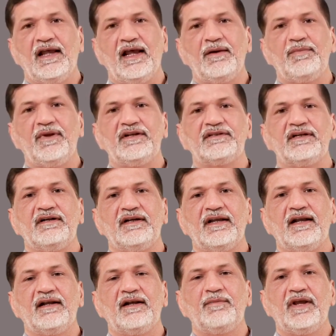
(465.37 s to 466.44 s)
and patient
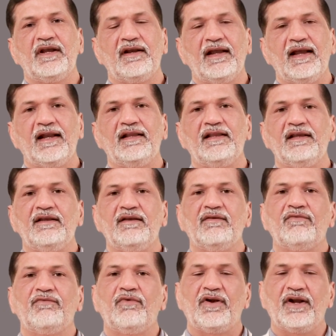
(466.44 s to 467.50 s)
can remain healthy
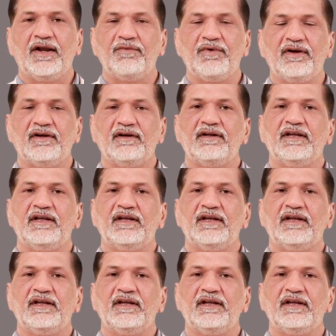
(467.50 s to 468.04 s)
forever